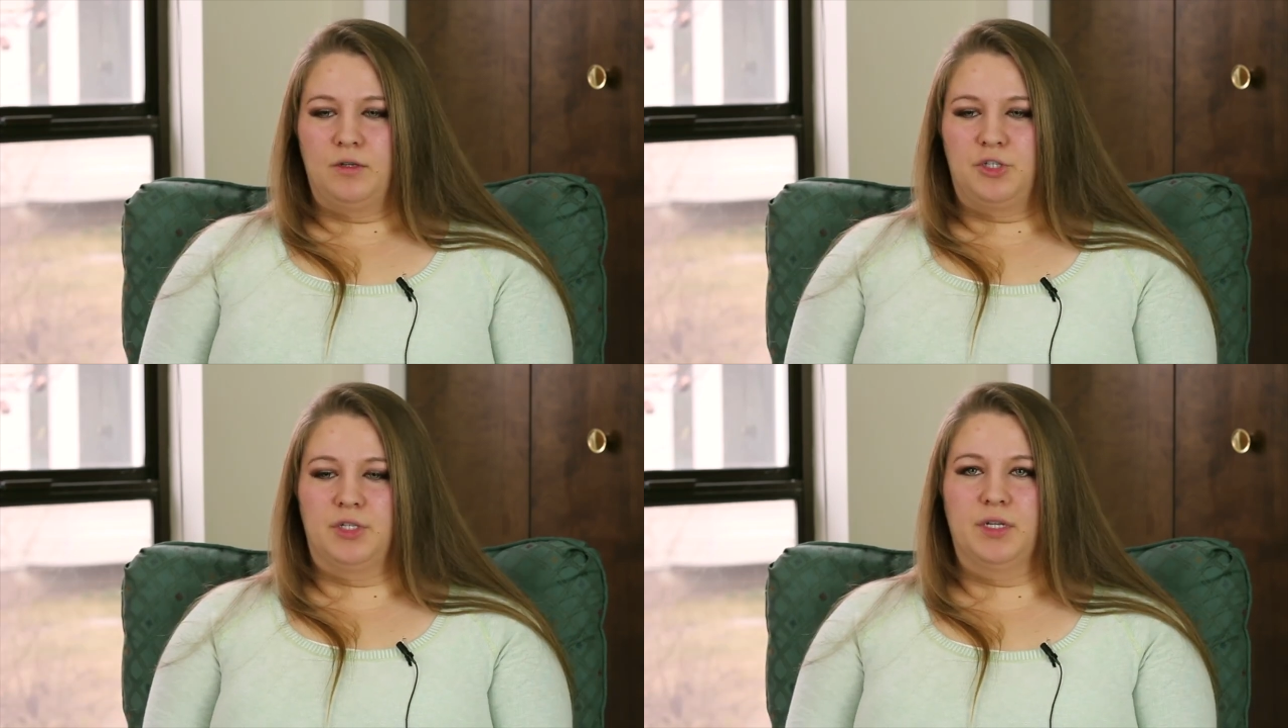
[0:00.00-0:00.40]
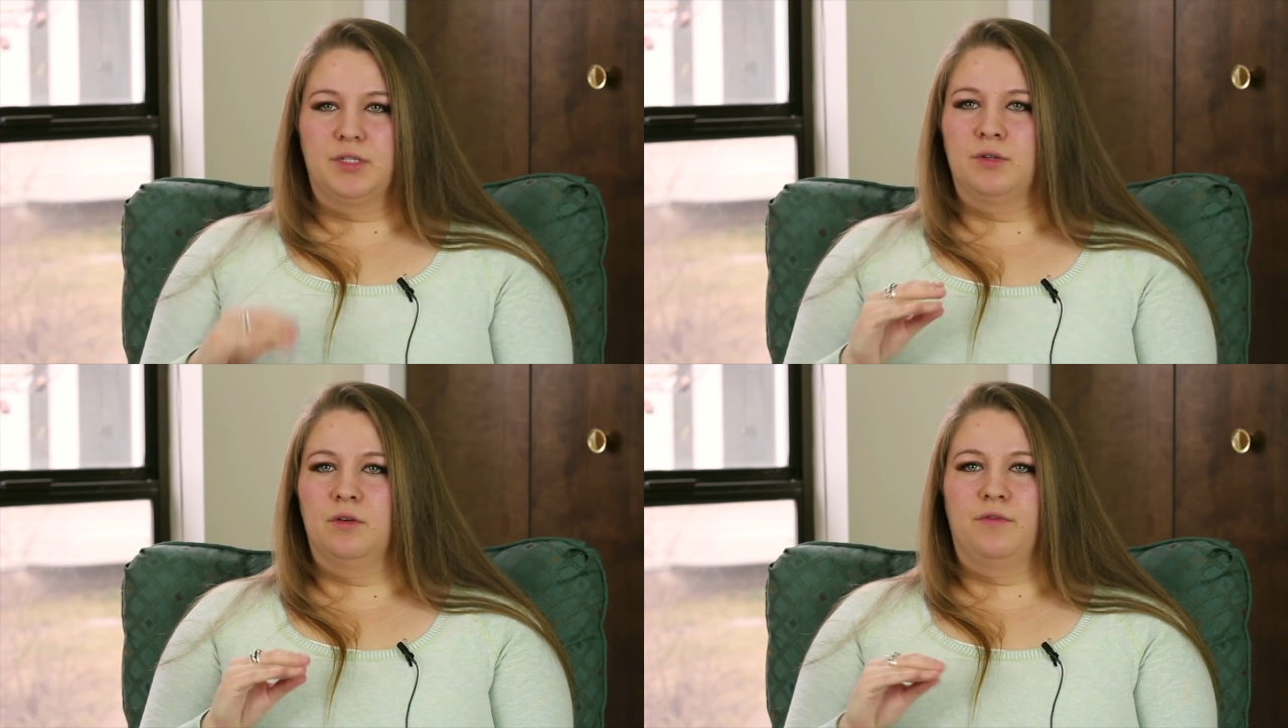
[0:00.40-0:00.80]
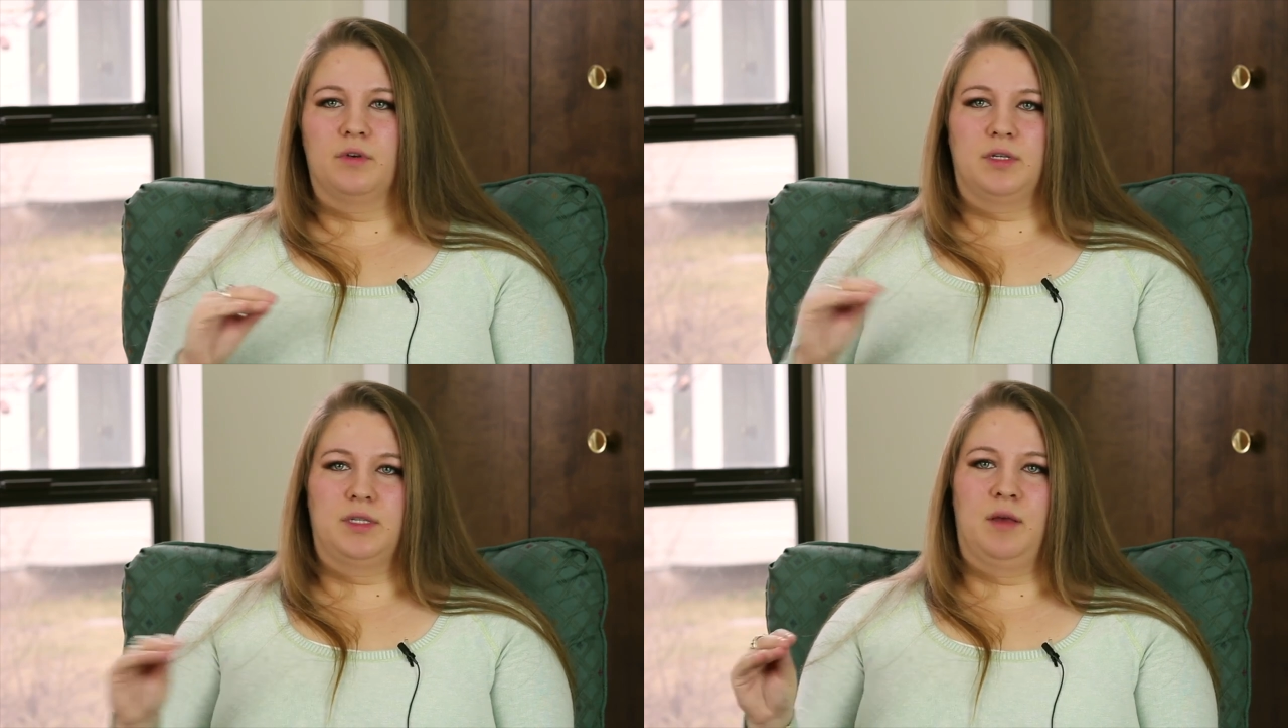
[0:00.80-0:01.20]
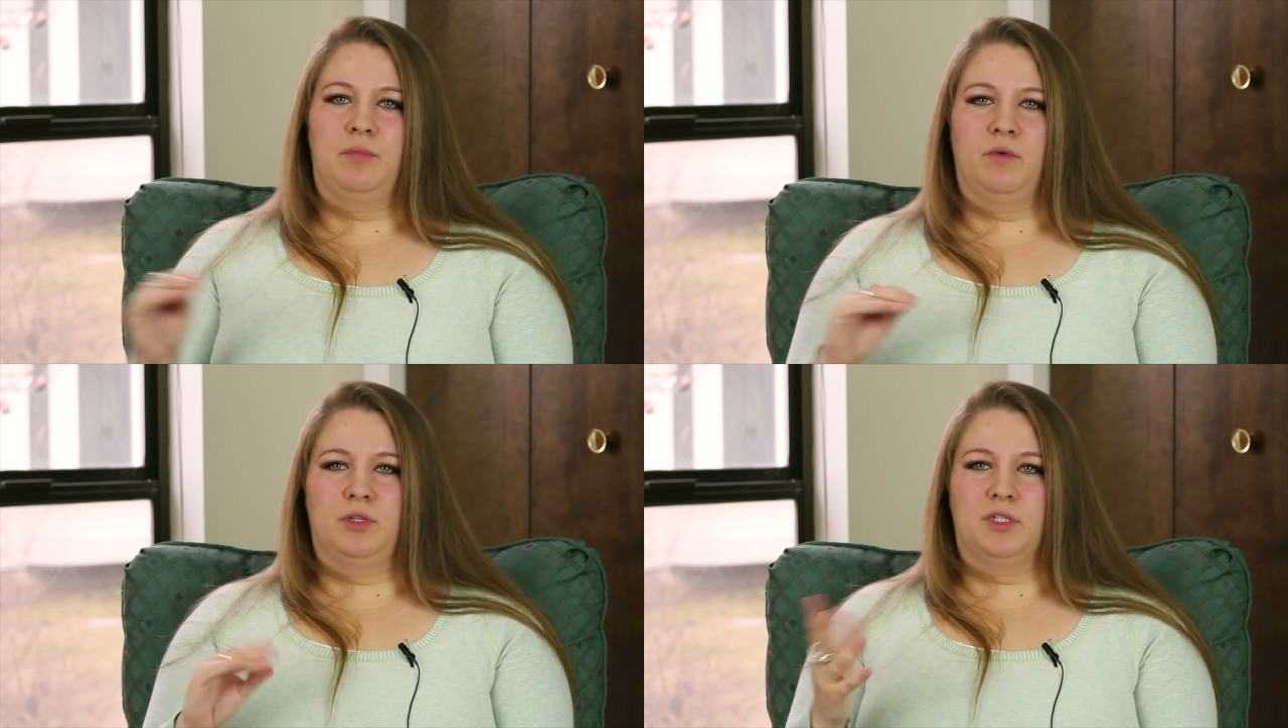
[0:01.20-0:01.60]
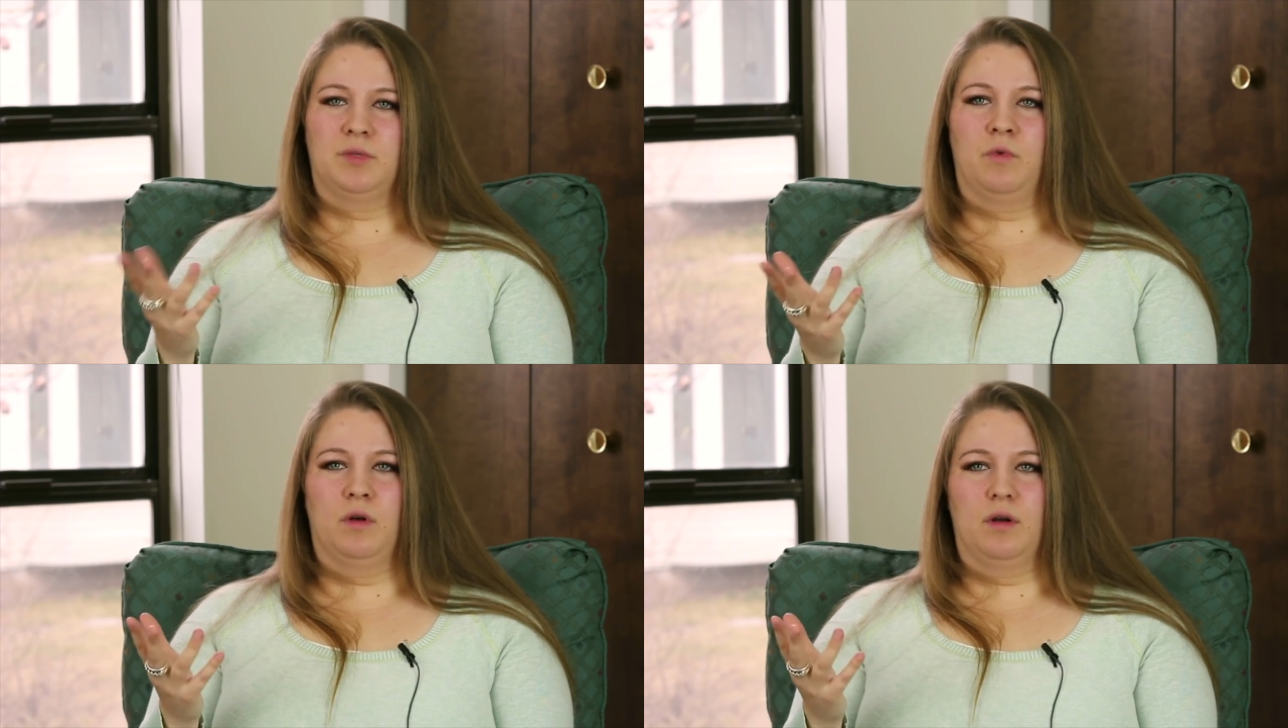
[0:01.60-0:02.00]
Schnitzel, for example, which
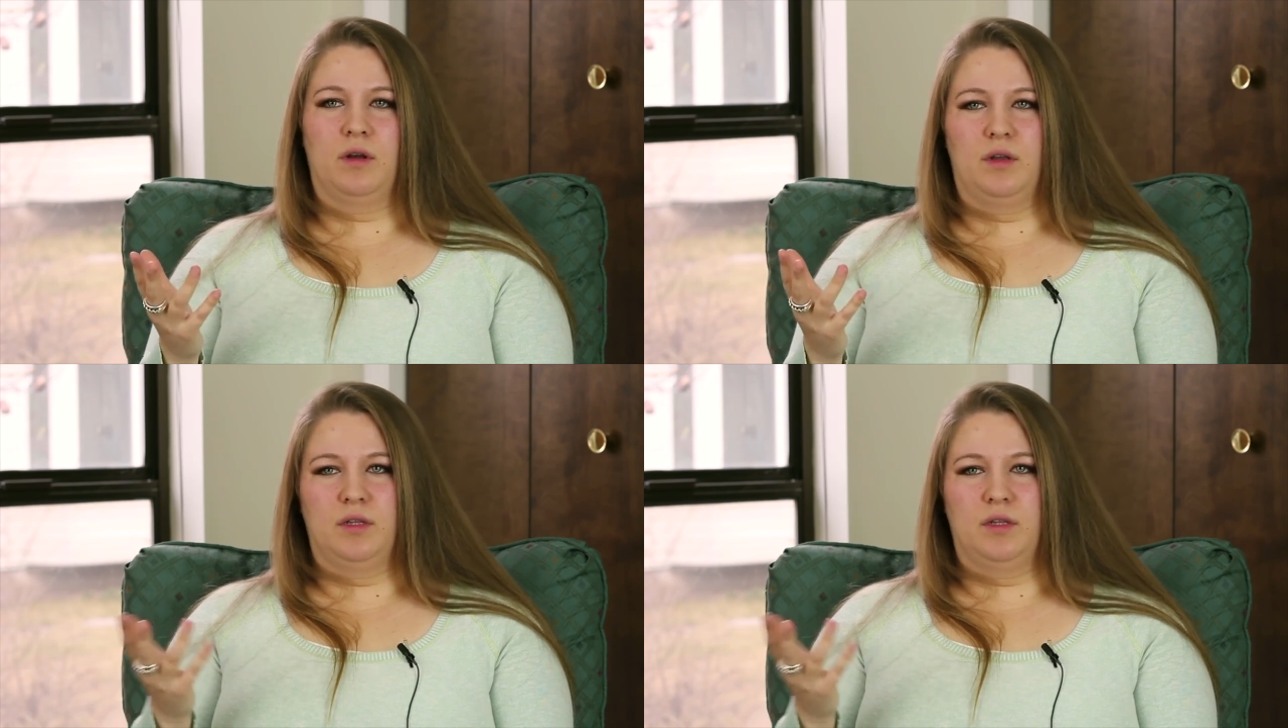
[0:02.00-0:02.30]
is more